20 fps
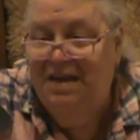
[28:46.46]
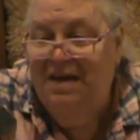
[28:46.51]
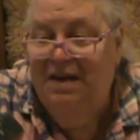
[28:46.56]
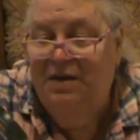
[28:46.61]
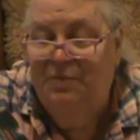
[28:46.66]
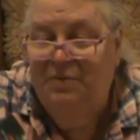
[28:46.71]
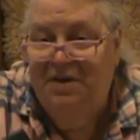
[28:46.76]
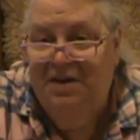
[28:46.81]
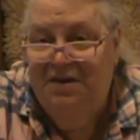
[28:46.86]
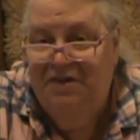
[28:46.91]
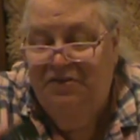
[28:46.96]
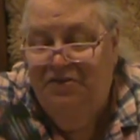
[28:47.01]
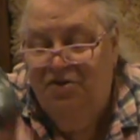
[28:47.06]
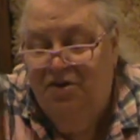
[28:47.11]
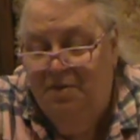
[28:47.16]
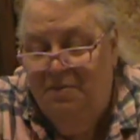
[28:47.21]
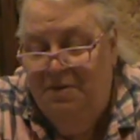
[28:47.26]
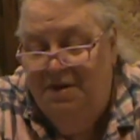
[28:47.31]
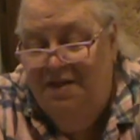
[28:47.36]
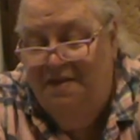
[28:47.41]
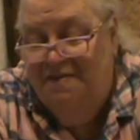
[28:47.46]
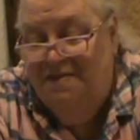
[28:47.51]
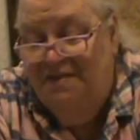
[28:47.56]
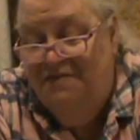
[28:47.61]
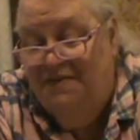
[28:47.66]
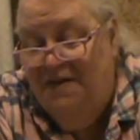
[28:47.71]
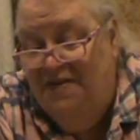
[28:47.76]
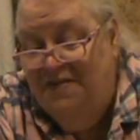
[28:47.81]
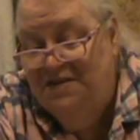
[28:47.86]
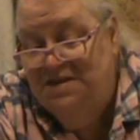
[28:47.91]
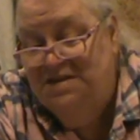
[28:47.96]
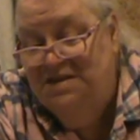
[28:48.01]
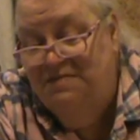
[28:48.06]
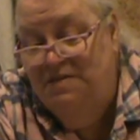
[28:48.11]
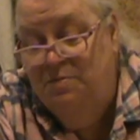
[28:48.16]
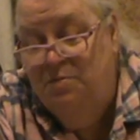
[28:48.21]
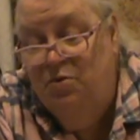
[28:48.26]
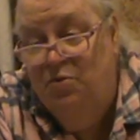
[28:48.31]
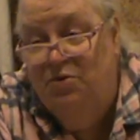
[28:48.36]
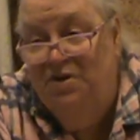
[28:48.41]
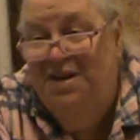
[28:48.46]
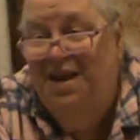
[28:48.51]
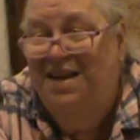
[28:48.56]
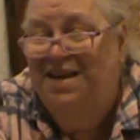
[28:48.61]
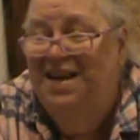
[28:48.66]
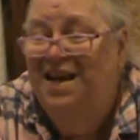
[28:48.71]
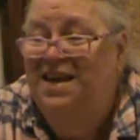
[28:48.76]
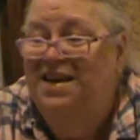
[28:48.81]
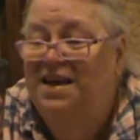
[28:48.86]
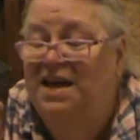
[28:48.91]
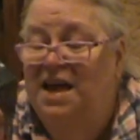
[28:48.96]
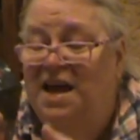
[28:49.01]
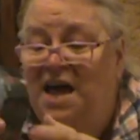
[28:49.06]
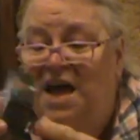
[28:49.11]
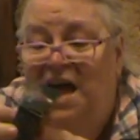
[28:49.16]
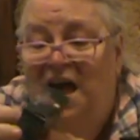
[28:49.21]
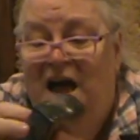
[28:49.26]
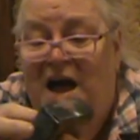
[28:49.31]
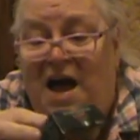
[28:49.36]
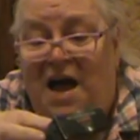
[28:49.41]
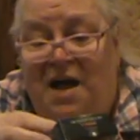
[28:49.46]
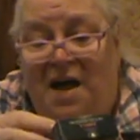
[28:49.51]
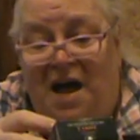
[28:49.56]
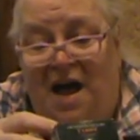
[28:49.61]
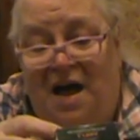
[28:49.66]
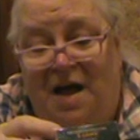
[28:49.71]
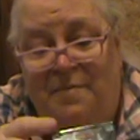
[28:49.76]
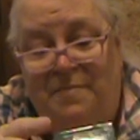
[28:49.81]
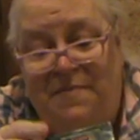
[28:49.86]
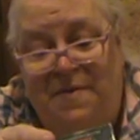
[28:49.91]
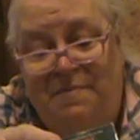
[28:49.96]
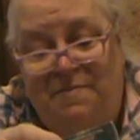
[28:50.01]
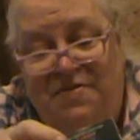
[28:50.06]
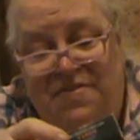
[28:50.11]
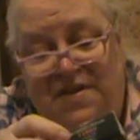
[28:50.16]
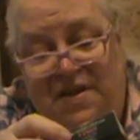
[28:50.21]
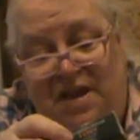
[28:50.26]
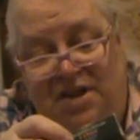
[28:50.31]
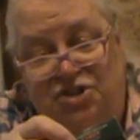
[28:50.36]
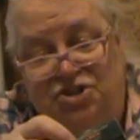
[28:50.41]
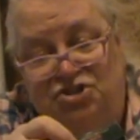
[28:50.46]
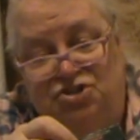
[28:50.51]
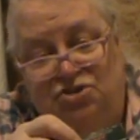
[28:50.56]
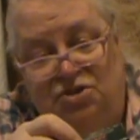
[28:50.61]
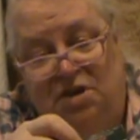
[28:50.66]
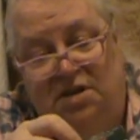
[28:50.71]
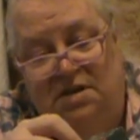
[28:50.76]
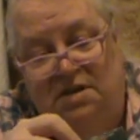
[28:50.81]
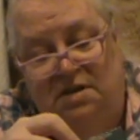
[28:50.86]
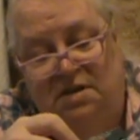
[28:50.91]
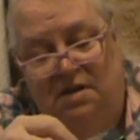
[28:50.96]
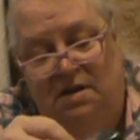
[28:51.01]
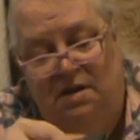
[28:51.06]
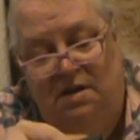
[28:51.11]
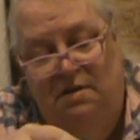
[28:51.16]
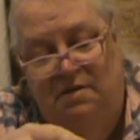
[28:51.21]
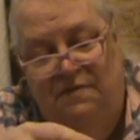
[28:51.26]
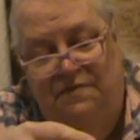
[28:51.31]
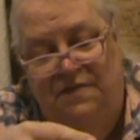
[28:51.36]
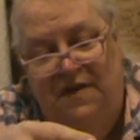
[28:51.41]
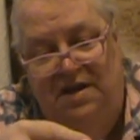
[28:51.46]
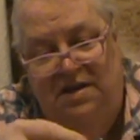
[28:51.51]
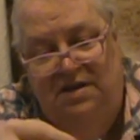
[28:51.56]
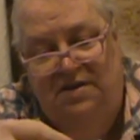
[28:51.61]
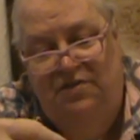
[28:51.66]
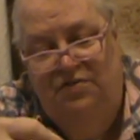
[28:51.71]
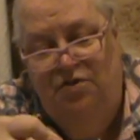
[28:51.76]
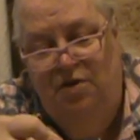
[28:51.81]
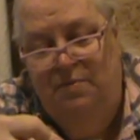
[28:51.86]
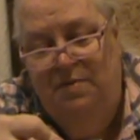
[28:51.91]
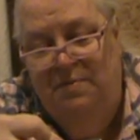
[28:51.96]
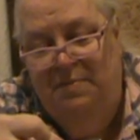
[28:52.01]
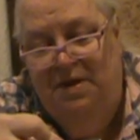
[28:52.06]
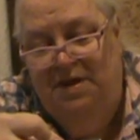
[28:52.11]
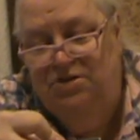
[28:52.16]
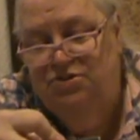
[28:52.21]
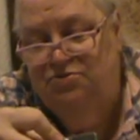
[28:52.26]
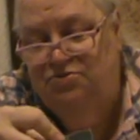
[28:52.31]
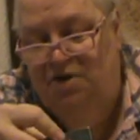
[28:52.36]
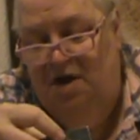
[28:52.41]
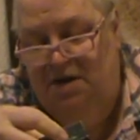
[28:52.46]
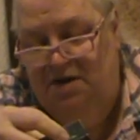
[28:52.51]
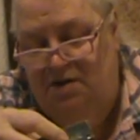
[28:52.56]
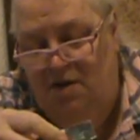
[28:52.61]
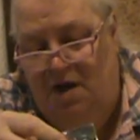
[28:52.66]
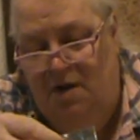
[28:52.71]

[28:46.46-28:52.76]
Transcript: equally disturbing as they find the Deviant Moon. And I kind of maybe think I should find it disturbing, but I do not at